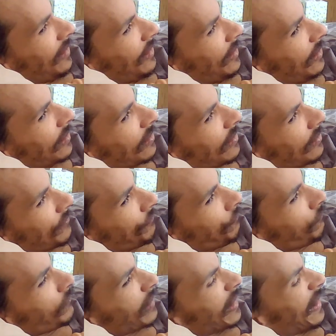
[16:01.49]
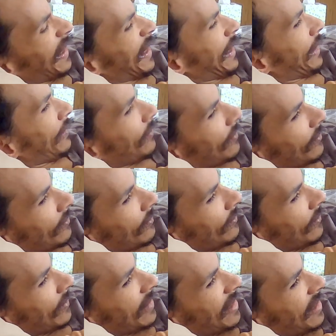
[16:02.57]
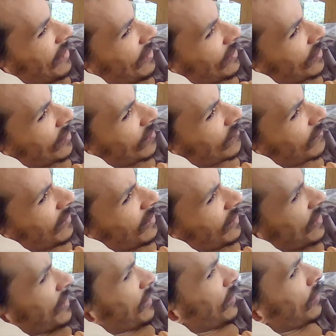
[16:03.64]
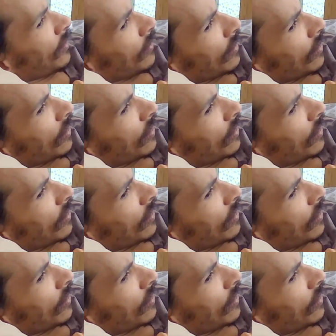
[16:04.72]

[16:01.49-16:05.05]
here. But that is the reason.